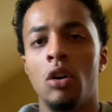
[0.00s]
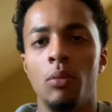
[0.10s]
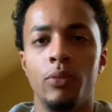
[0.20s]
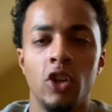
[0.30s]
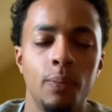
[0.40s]

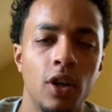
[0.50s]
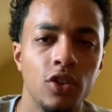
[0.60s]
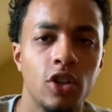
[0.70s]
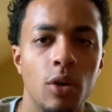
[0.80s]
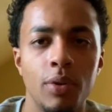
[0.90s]
Just because a
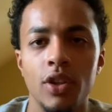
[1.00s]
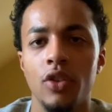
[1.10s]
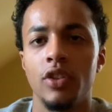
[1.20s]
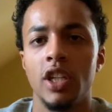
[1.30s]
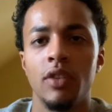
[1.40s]
company
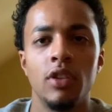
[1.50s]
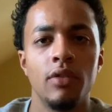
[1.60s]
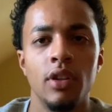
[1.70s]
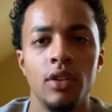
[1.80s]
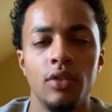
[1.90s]
doesn't give
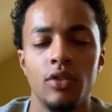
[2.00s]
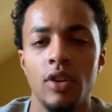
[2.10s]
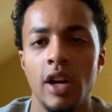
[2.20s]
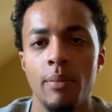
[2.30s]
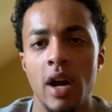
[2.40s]
dividends is
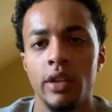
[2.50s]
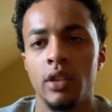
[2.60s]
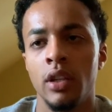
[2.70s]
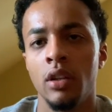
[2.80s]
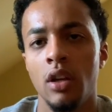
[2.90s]
not a bad
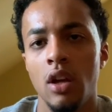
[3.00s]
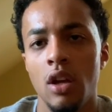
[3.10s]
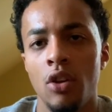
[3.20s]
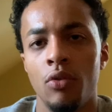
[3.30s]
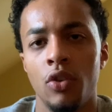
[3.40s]

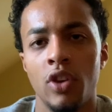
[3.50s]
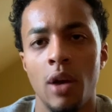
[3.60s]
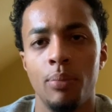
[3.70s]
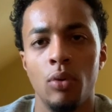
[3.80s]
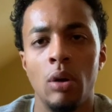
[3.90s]
thing. For
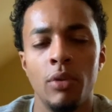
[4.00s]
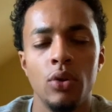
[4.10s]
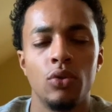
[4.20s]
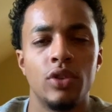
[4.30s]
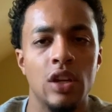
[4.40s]
example, I'm gonna
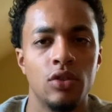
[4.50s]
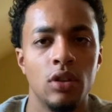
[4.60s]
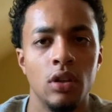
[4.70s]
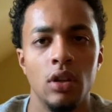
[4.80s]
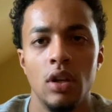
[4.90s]
use
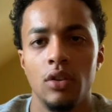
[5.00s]
Tesla.